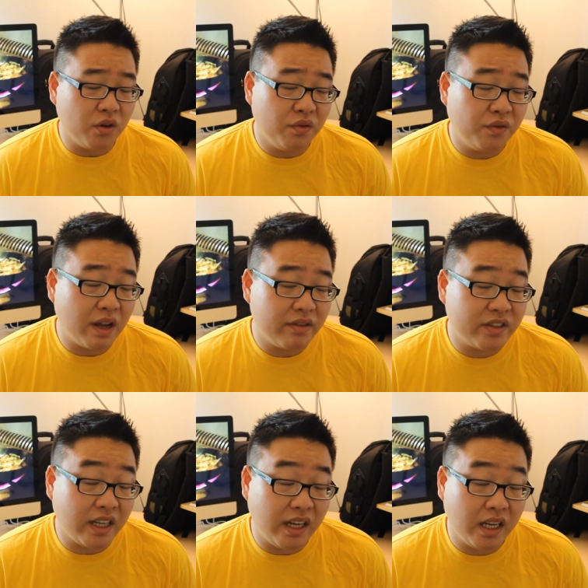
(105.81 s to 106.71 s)
You've never
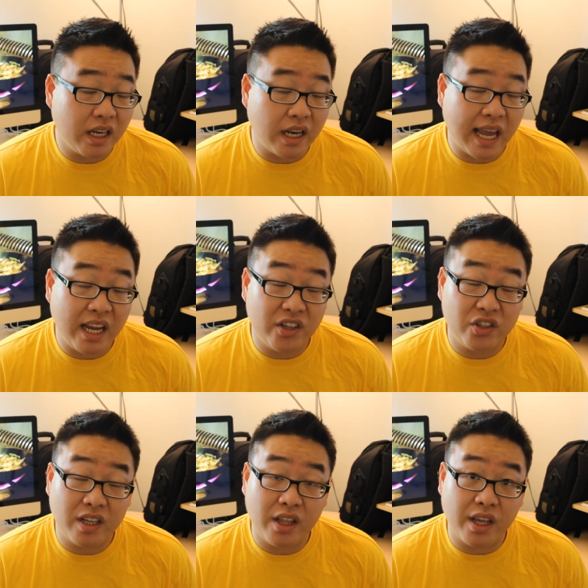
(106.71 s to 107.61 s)
seen an
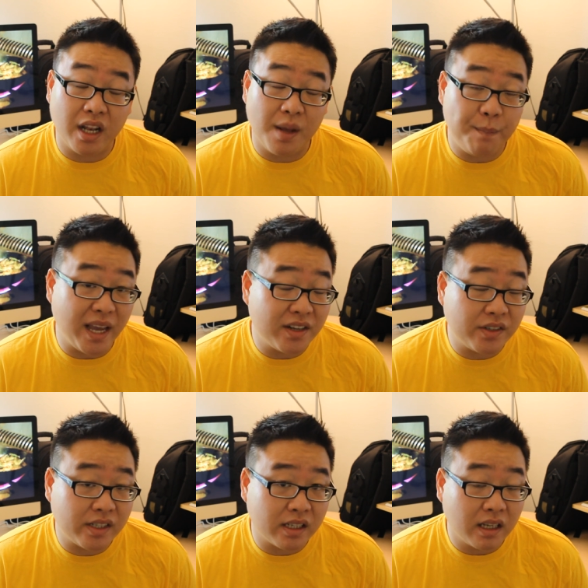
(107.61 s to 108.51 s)
Asian in the
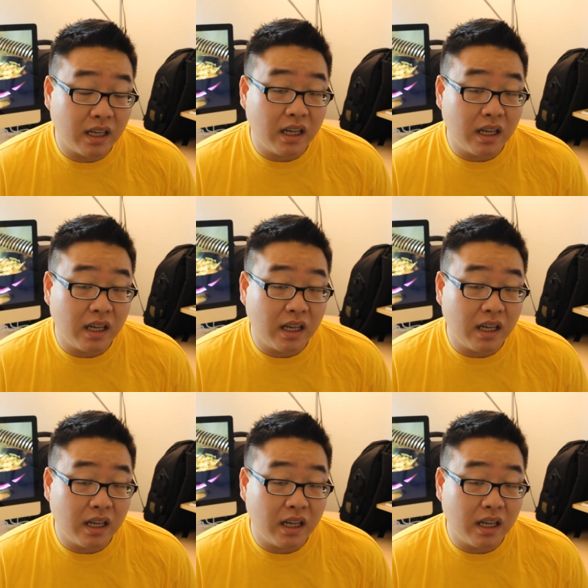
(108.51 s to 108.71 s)
Olympics?